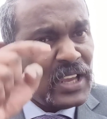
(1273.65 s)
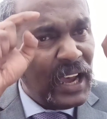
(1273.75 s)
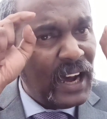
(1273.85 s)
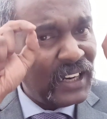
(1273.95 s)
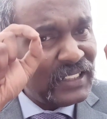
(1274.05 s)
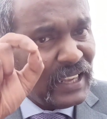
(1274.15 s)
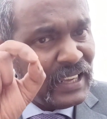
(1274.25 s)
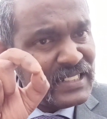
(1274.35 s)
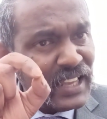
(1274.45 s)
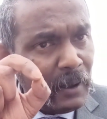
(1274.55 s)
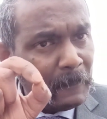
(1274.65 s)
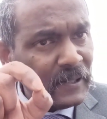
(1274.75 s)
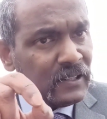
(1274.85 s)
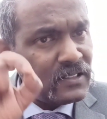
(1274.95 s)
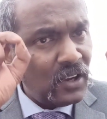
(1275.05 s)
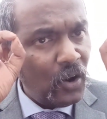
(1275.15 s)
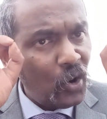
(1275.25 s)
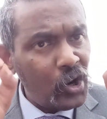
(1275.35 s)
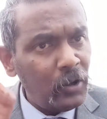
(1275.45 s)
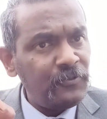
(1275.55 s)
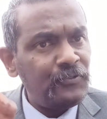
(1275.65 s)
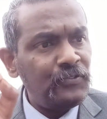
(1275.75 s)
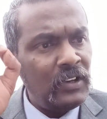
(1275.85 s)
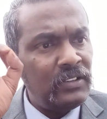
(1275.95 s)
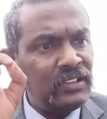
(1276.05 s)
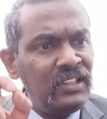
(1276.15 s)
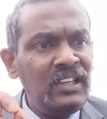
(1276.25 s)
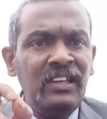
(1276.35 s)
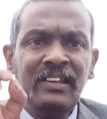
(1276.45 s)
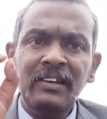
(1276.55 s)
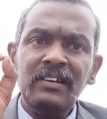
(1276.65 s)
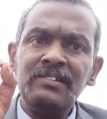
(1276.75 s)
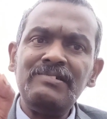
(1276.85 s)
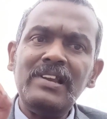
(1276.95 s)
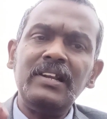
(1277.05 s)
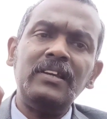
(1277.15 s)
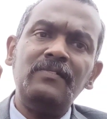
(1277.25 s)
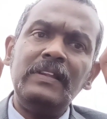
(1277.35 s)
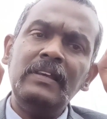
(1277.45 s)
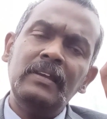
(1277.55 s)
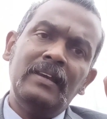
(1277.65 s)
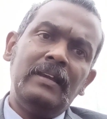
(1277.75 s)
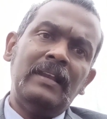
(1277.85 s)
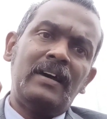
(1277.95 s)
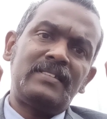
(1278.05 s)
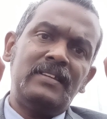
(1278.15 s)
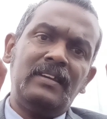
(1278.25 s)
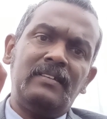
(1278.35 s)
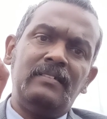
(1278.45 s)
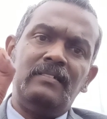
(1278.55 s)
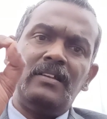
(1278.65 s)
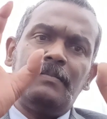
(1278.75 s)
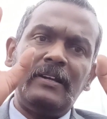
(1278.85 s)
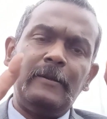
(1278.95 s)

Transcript: are the examples of the relatively elastic demand.